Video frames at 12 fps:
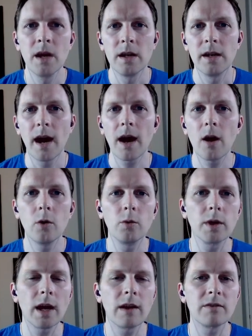Now
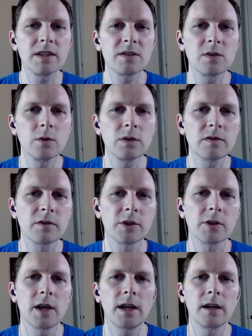we have these tools for
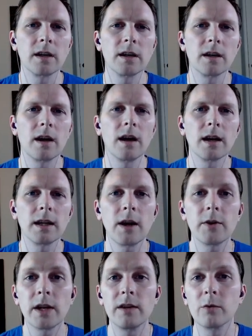creating cloud
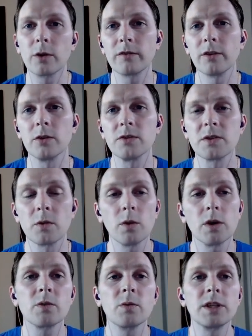native workflows. So
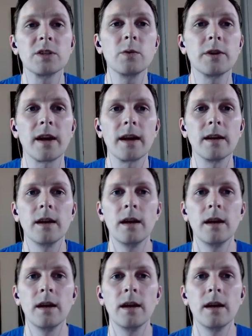what should we do with that?